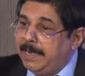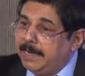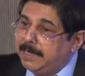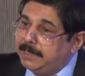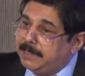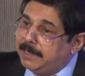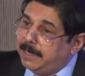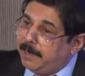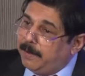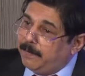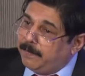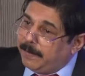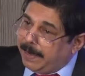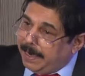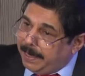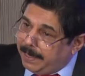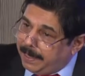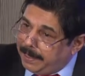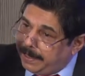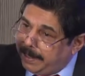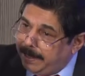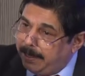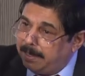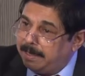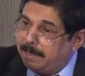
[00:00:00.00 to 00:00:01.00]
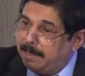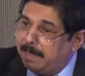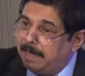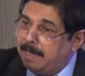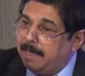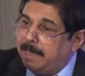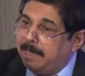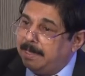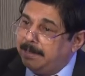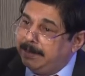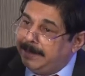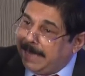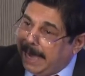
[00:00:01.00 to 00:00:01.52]
And instead of editing
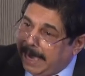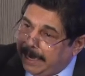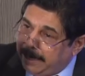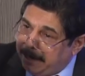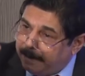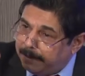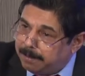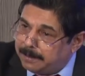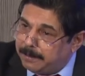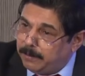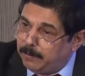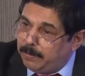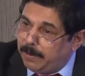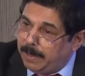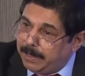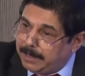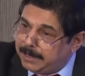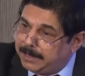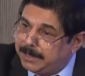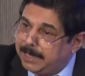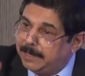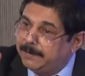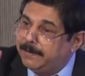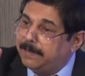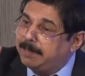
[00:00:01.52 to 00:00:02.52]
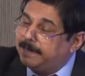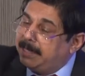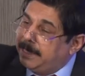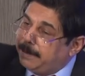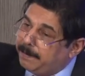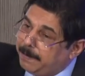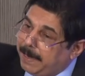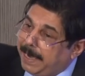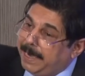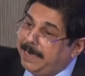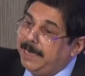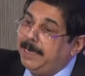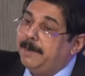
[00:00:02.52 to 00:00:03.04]
that one sequence,
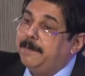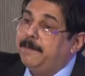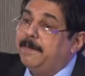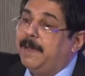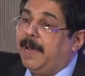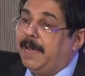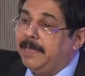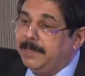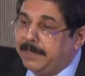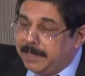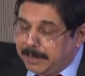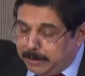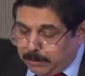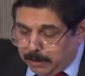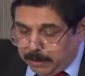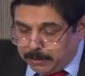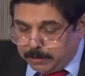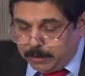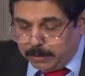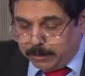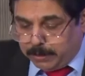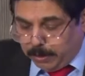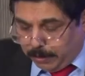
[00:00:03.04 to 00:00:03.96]
it may edit others also.